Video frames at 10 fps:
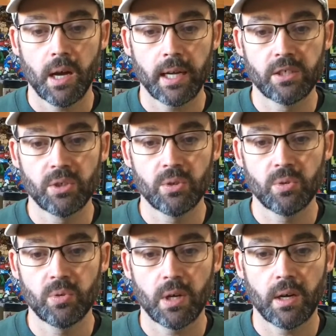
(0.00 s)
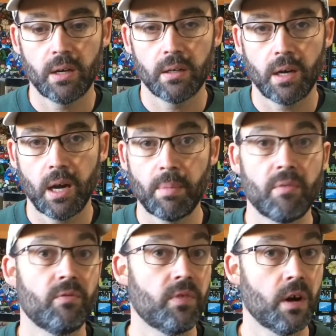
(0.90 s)

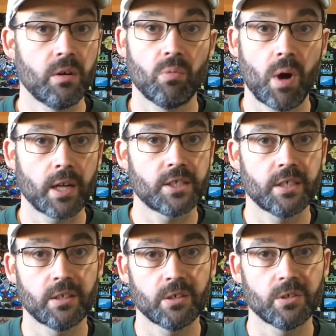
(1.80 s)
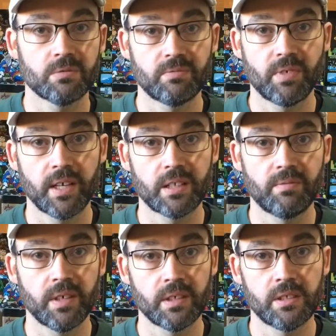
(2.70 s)
having fun watching her fight the
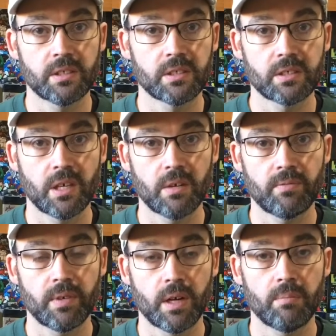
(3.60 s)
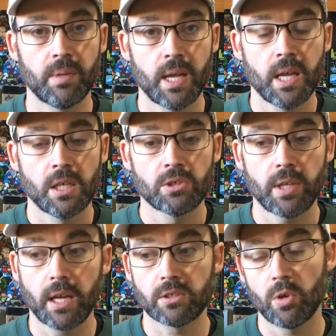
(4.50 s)
villains and stuff. So
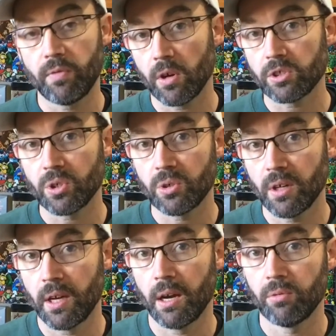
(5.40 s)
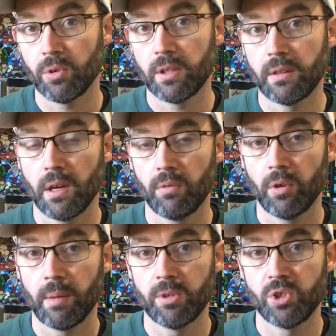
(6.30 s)
yeah, so far so good. I really
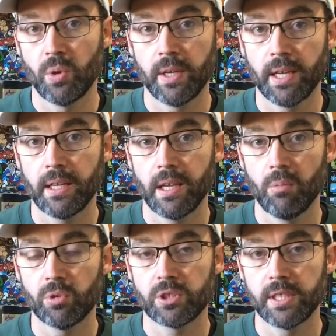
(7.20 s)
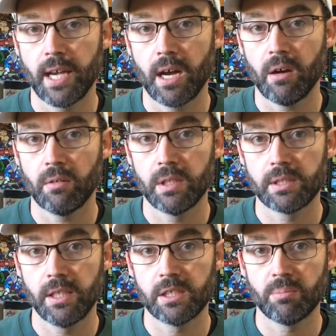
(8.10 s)
am enjoying it, and we'll see how this
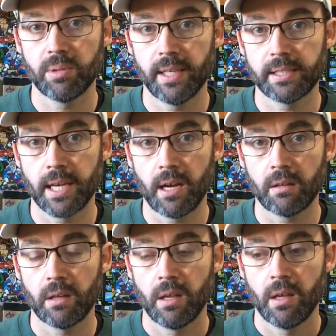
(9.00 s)
season plays out,